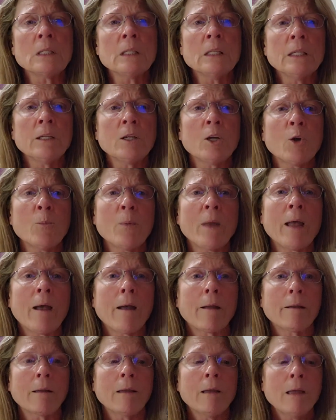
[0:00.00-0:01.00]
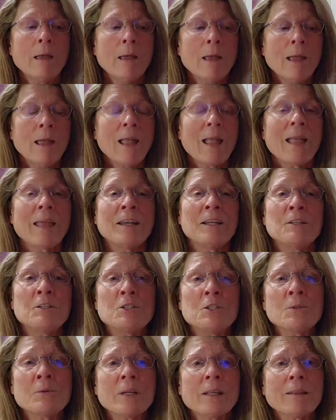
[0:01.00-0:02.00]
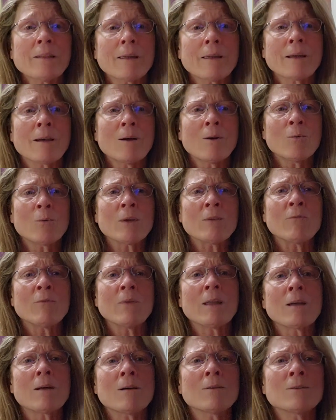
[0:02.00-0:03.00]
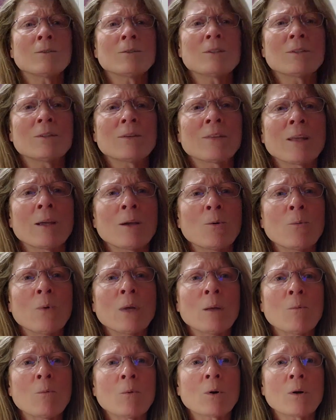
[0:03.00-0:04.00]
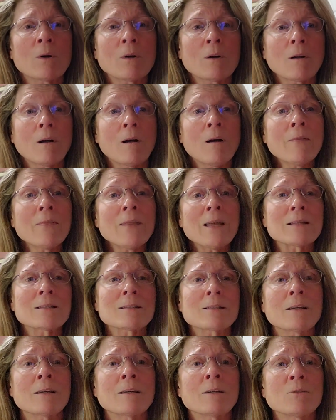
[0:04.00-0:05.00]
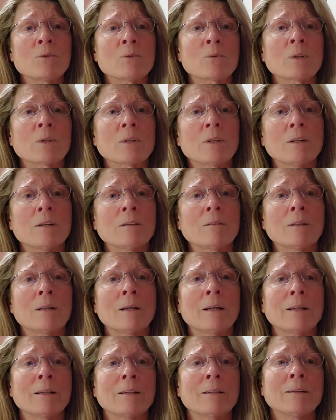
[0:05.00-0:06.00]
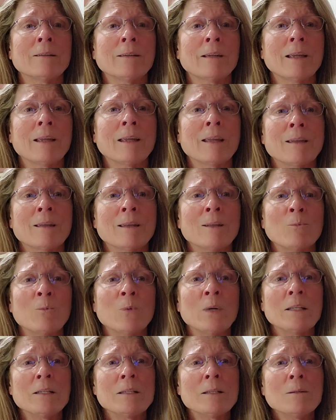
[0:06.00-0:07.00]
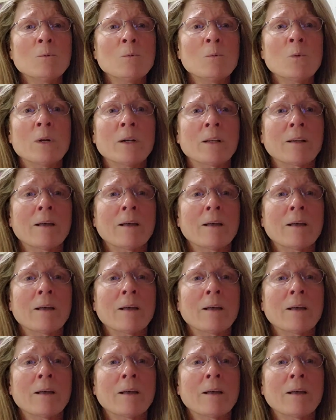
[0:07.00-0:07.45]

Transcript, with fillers: and go back. And in doing that, we found that we were on that side of North Carolina and we didn't want to